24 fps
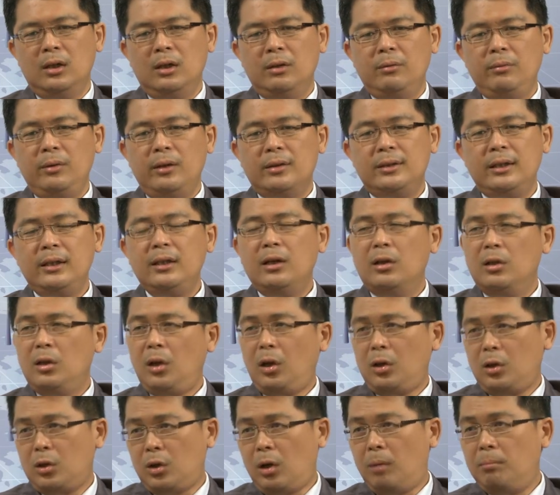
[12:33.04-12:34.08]
we are seeing a
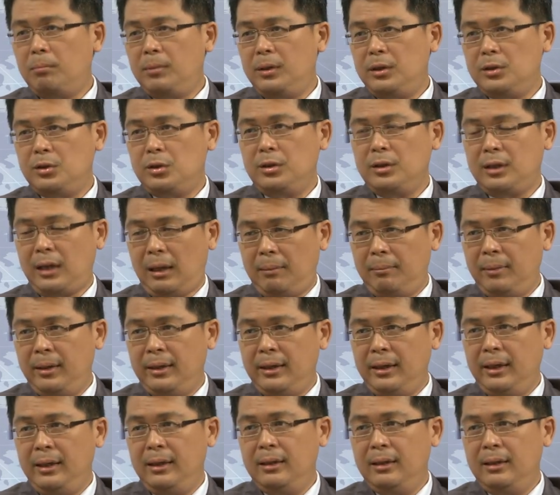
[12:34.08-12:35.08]
lot of competition coming in.